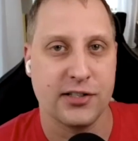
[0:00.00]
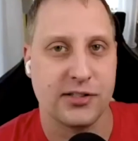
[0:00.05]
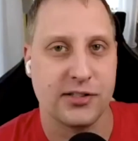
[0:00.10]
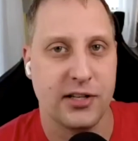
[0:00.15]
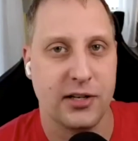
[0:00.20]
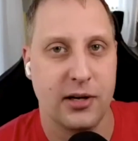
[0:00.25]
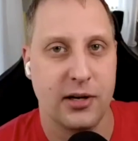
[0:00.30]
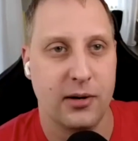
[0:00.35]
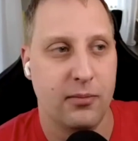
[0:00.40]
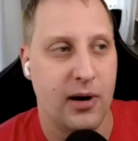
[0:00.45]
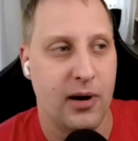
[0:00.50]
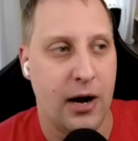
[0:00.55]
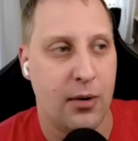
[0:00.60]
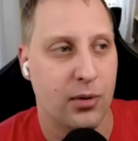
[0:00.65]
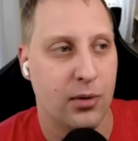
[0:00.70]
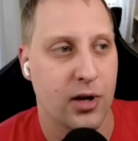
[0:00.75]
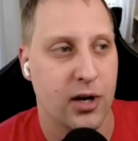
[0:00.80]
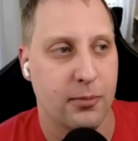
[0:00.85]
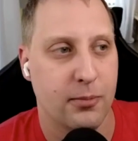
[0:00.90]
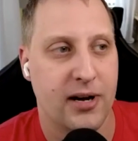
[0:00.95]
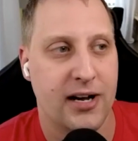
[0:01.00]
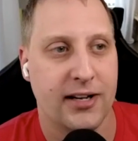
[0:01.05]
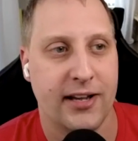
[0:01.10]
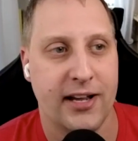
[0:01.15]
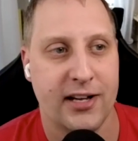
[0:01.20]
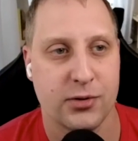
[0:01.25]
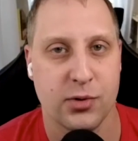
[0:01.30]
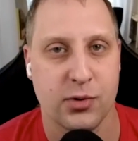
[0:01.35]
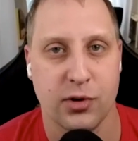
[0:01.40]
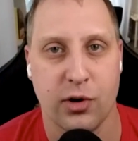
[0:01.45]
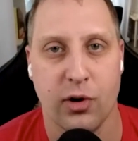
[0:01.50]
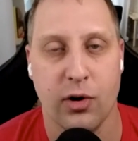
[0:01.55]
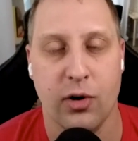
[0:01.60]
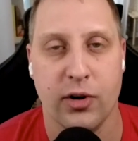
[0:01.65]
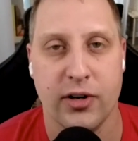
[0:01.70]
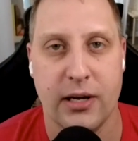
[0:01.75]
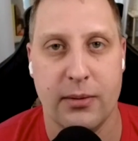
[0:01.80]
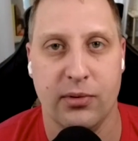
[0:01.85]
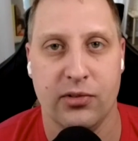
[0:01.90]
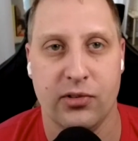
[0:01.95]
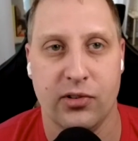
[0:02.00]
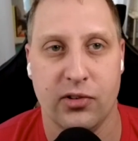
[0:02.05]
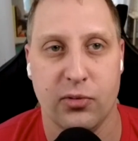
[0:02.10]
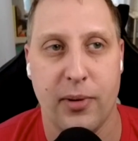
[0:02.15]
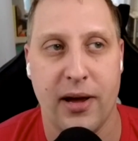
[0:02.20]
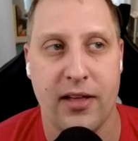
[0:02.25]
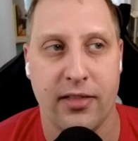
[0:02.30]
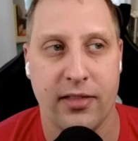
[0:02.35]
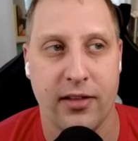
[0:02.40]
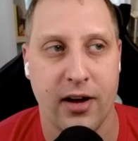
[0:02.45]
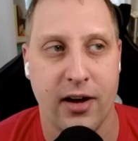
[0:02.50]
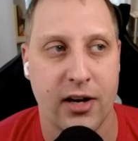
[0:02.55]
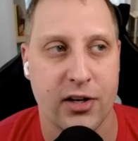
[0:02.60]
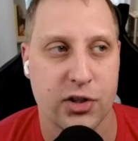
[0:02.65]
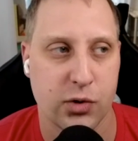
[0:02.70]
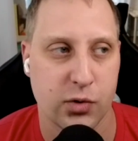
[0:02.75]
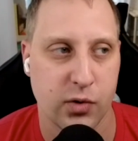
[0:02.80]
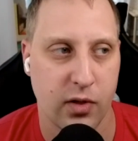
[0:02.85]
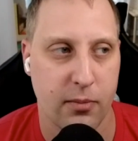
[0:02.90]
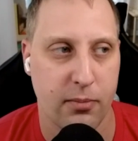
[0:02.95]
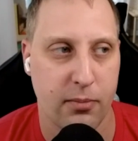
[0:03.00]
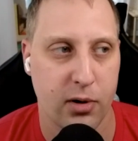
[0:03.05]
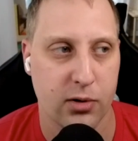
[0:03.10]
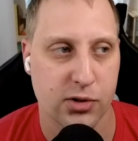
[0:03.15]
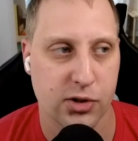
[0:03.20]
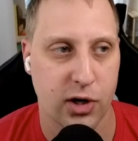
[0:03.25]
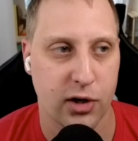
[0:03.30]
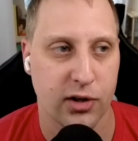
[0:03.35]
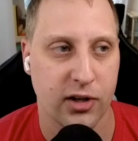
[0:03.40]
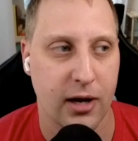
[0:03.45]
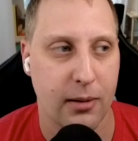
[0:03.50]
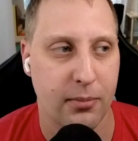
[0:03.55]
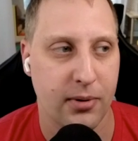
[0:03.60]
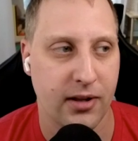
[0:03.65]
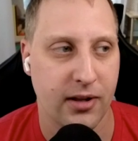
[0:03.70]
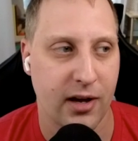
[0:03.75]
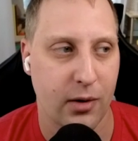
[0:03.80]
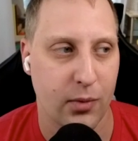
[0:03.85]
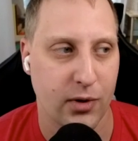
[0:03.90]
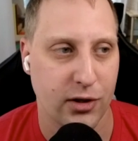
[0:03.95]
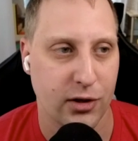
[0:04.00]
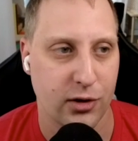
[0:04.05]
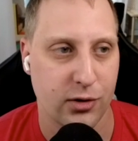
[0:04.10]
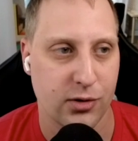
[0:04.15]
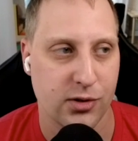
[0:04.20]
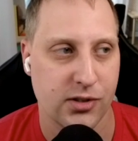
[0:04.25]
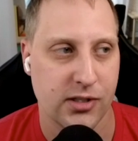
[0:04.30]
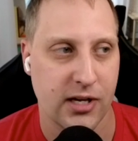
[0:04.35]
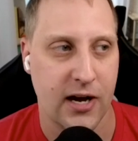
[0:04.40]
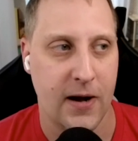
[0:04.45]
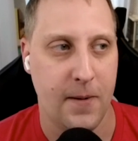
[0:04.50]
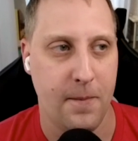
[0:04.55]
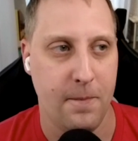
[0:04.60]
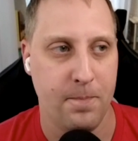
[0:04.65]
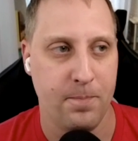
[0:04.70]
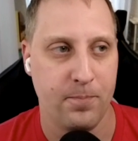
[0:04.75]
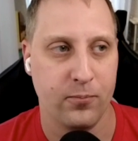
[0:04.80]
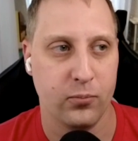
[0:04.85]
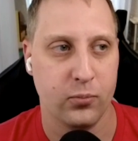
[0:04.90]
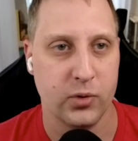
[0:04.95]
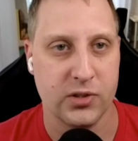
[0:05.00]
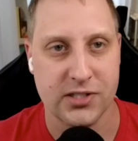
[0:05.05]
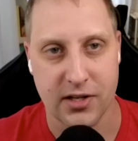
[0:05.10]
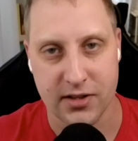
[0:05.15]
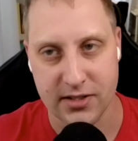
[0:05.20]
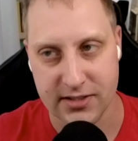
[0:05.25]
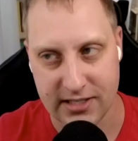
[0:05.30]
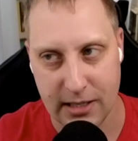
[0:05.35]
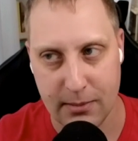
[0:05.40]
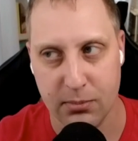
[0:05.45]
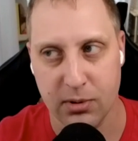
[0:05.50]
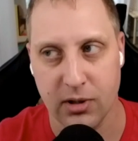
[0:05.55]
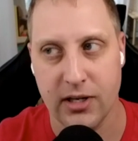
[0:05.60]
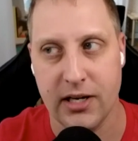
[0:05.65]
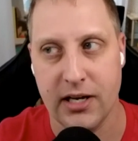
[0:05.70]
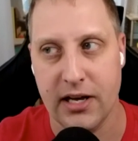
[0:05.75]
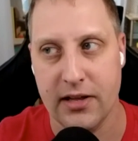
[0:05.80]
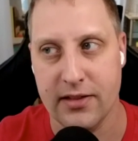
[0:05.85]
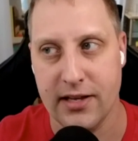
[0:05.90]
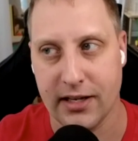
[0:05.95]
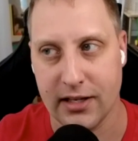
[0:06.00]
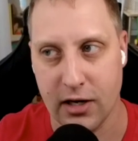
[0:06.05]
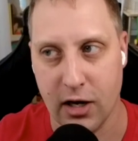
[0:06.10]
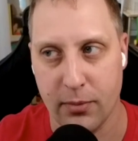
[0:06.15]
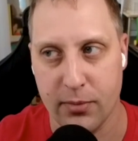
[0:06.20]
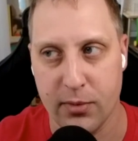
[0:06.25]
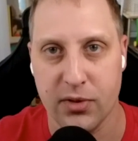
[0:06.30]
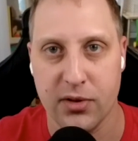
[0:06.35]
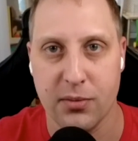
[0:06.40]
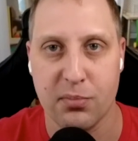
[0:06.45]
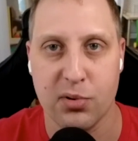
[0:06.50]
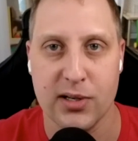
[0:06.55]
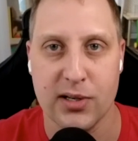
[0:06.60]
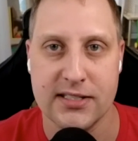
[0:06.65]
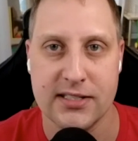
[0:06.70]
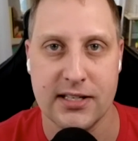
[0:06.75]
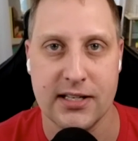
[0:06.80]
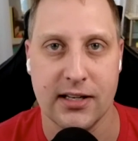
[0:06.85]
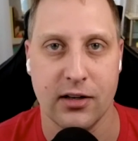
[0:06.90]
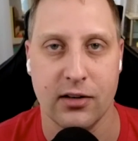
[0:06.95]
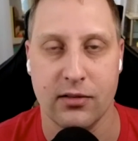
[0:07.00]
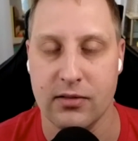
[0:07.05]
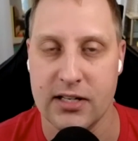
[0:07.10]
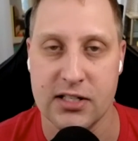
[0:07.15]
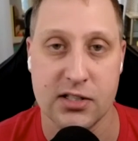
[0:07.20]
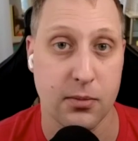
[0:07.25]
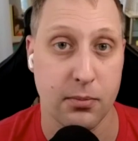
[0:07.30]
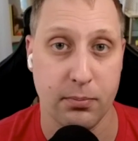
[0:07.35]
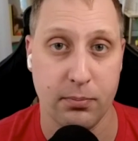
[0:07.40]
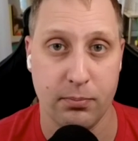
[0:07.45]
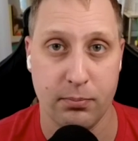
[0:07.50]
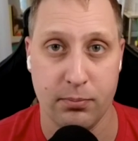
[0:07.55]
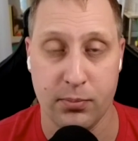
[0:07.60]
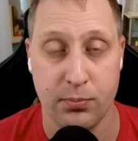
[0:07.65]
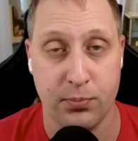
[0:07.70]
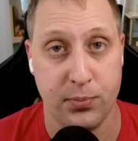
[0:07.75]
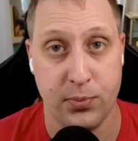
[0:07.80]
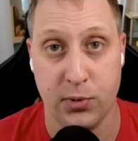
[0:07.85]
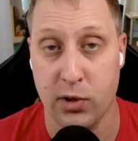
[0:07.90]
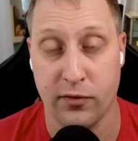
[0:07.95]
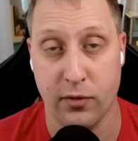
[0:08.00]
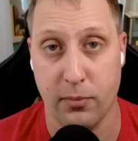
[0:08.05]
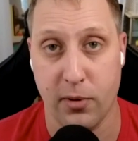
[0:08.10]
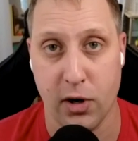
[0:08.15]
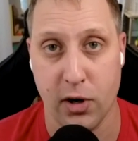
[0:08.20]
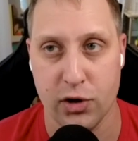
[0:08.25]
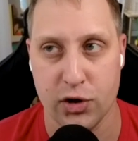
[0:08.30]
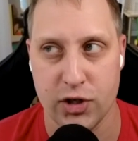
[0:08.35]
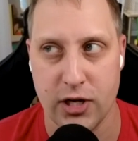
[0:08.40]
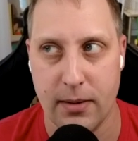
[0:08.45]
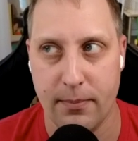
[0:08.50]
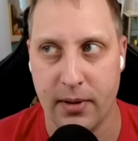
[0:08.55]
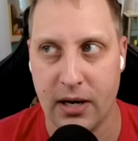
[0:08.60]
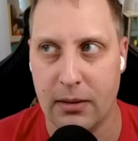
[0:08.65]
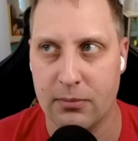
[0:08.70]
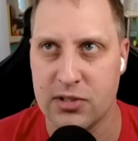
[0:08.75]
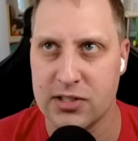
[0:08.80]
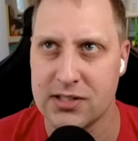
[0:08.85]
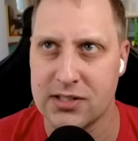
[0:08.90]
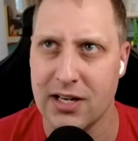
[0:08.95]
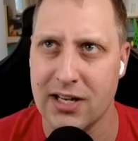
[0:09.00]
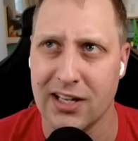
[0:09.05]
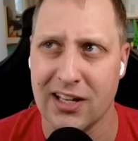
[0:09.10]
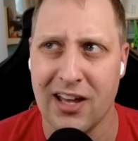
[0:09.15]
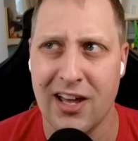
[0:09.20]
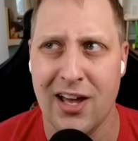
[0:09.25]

did a hour long podcast with a girl. Her name is Samantha. She was with a postcard company that we use. Um, we sell the template, and they can help you with the printing, and it's a beautiful partnership. And I'm just like,